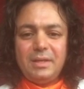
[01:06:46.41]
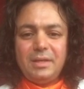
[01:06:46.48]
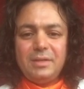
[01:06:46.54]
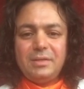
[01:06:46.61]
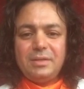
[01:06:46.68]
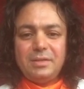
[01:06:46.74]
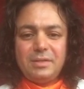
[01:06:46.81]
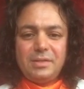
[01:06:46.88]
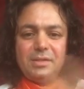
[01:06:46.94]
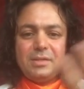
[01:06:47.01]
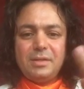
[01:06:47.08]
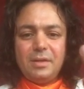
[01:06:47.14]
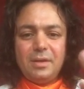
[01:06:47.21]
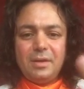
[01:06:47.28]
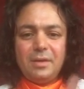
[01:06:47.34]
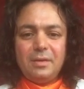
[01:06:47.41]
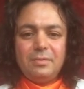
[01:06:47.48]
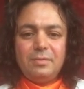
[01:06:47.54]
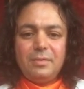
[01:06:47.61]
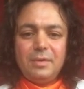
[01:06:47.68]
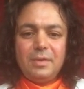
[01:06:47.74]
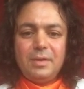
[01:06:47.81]
You see, this is
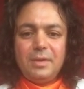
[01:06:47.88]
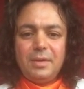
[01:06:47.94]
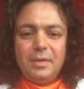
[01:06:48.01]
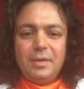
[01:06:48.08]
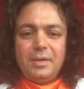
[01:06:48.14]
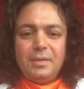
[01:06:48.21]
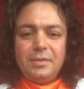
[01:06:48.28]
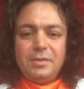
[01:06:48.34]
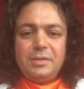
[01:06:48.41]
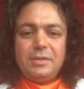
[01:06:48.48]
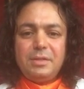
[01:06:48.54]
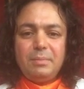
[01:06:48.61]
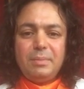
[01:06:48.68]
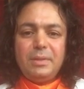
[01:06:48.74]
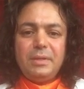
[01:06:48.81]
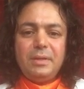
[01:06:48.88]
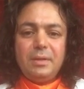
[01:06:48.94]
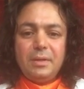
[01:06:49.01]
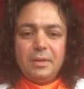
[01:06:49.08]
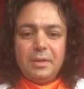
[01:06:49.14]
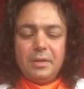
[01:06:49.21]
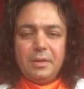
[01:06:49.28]
love. This is simply
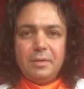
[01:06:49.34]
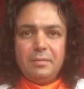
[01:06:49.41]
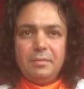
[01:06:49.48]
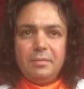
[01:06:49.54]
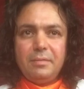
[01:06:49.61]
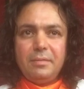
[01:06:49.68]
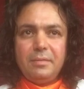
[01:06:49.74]
love.